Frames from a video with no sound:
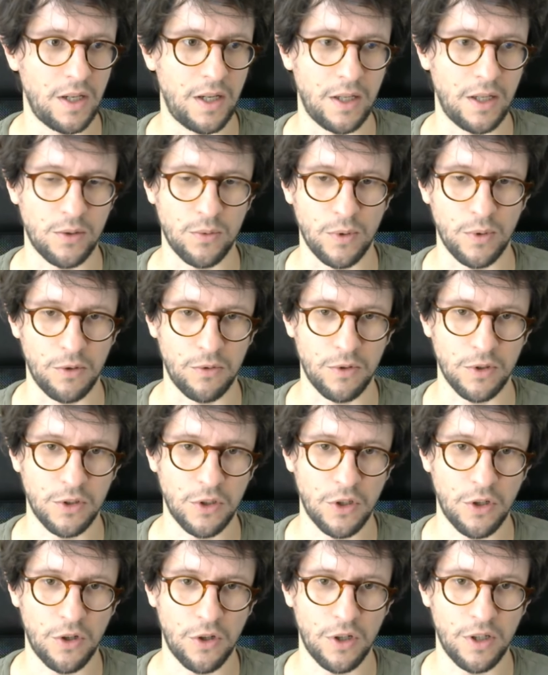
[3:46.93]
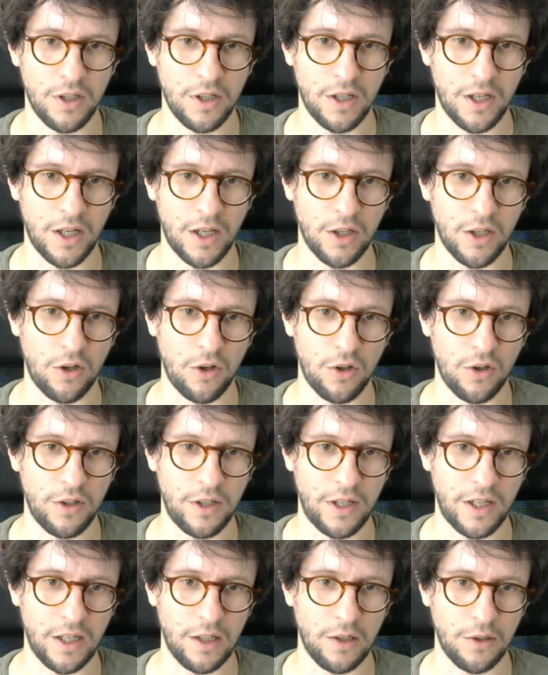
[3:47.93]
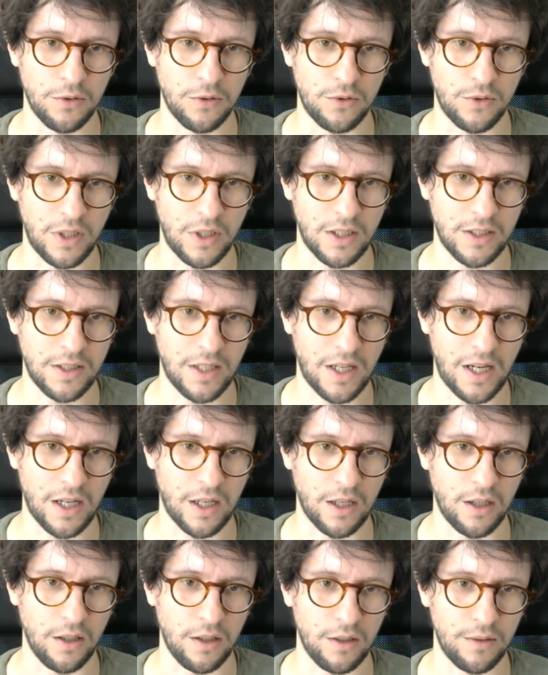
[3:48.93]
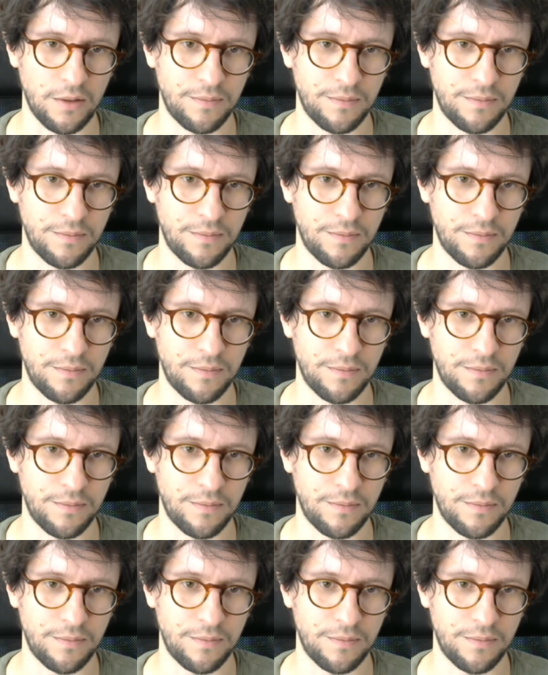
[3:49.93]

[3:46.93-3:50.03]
and it will return an rl.rectangle.